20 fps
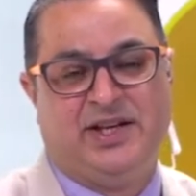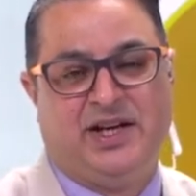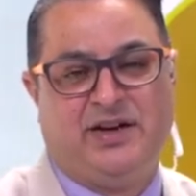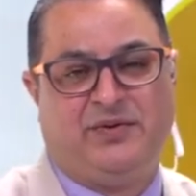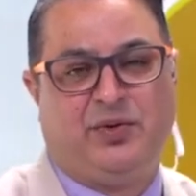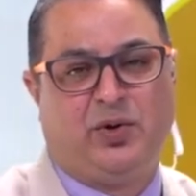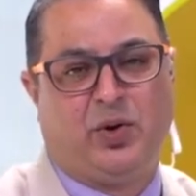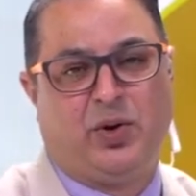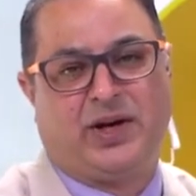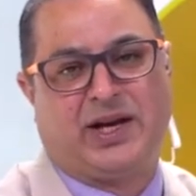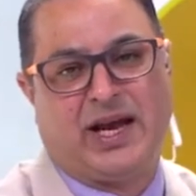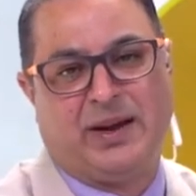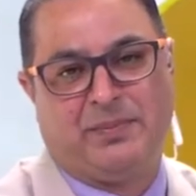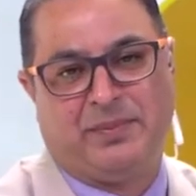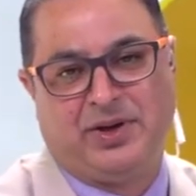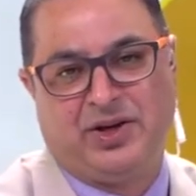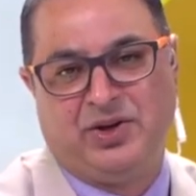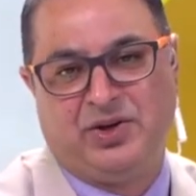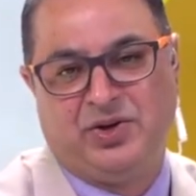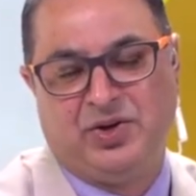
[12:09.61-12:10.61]
If you're a
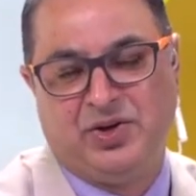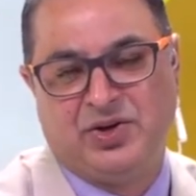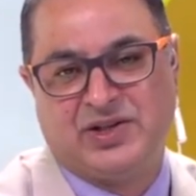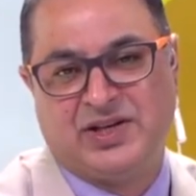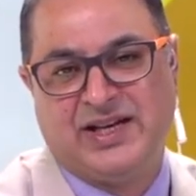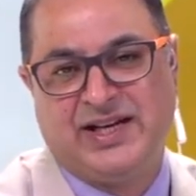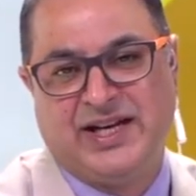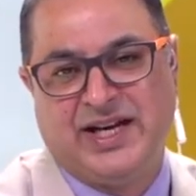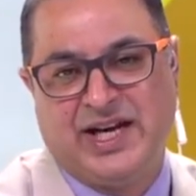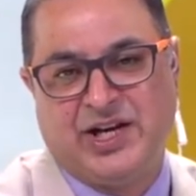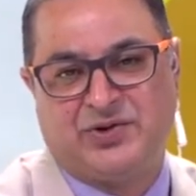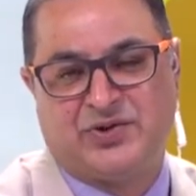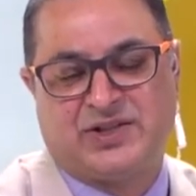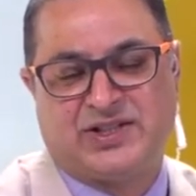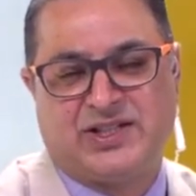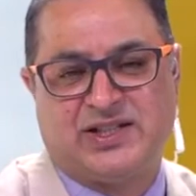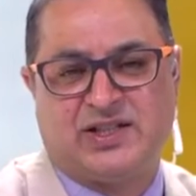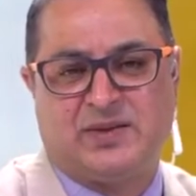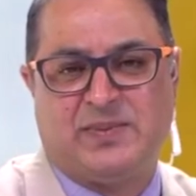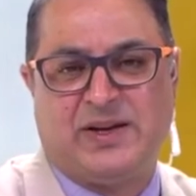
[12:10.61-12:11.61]
company who's
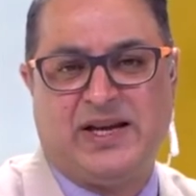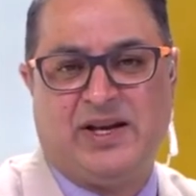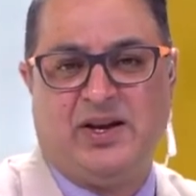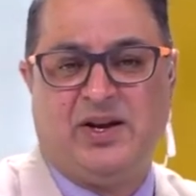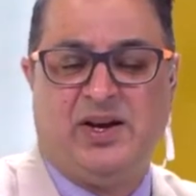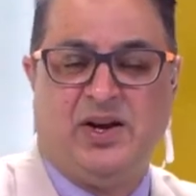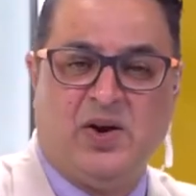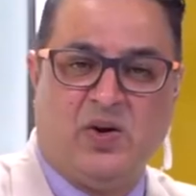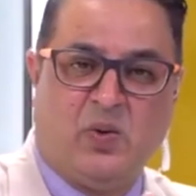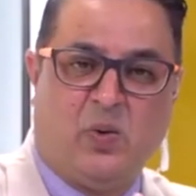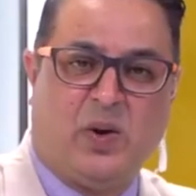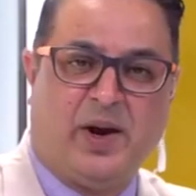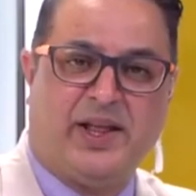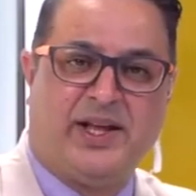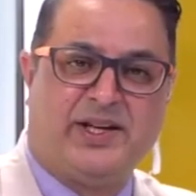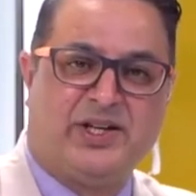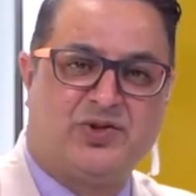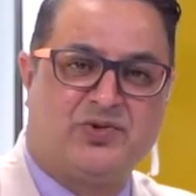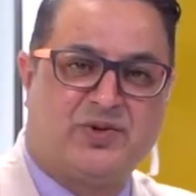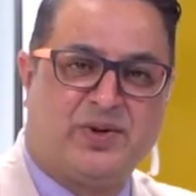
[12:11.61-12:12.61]
interested to be one of
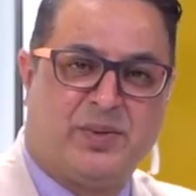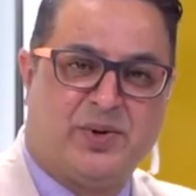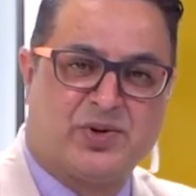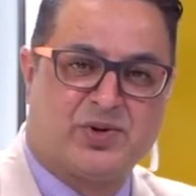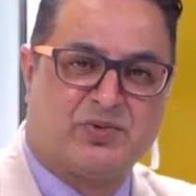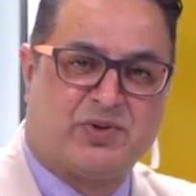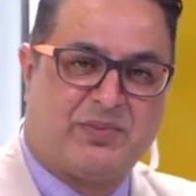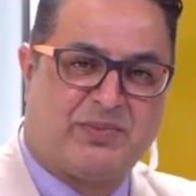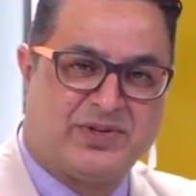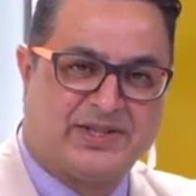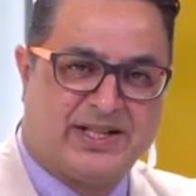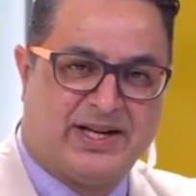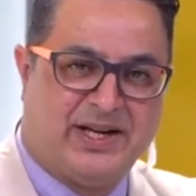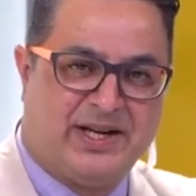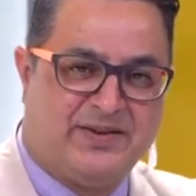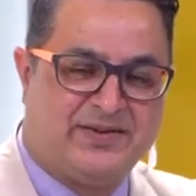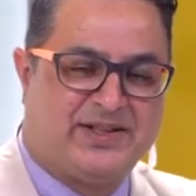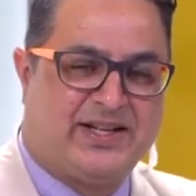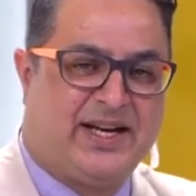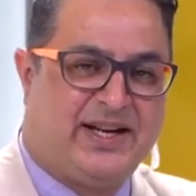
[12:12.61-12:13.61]
their distributors or
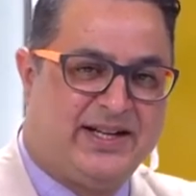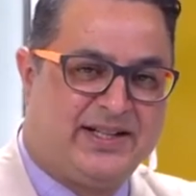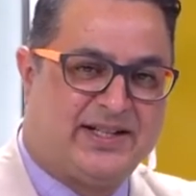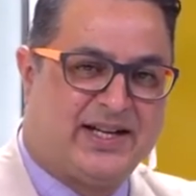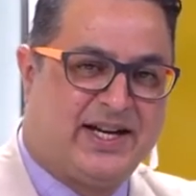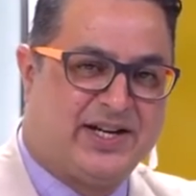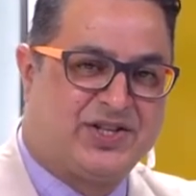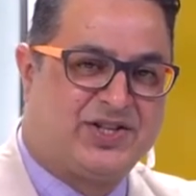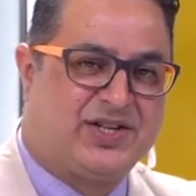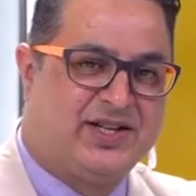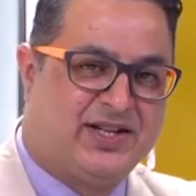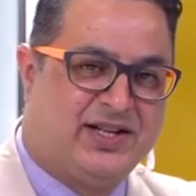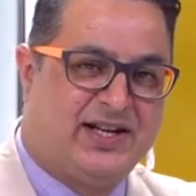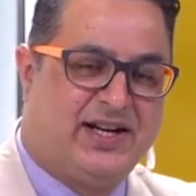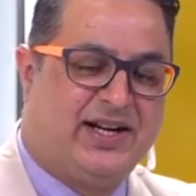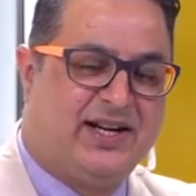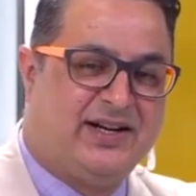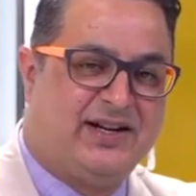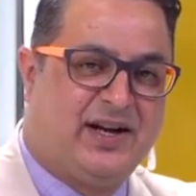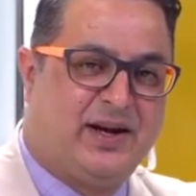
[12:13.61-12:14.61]
representatives, get in touch,
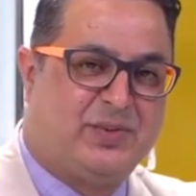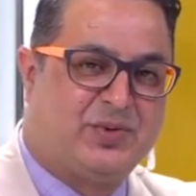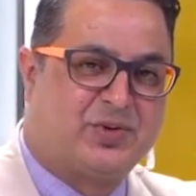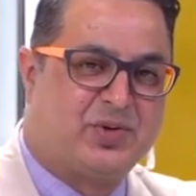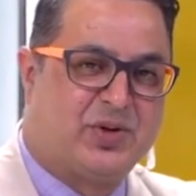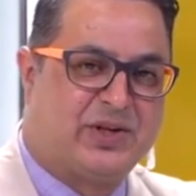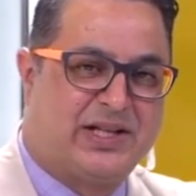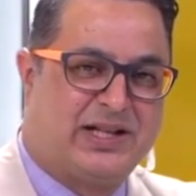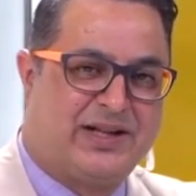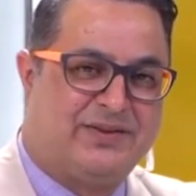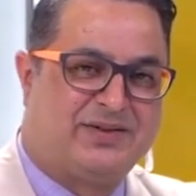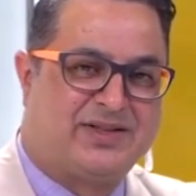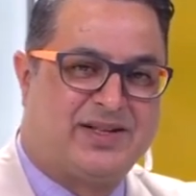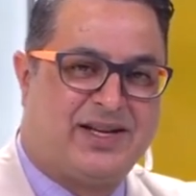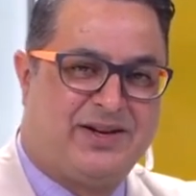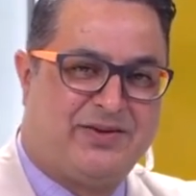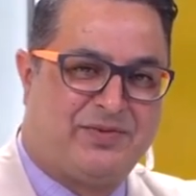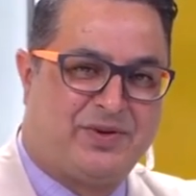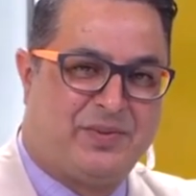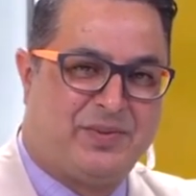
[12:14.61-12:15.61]
and I'm sure they'd love to
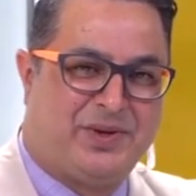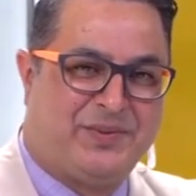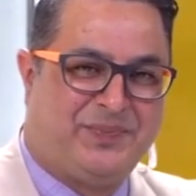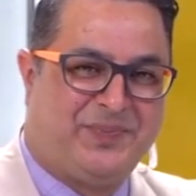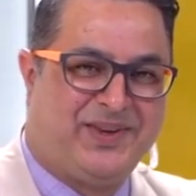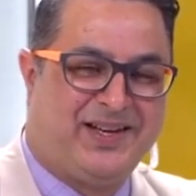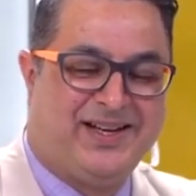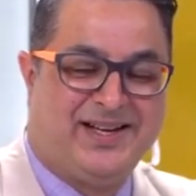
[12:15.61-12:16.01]
hear from you.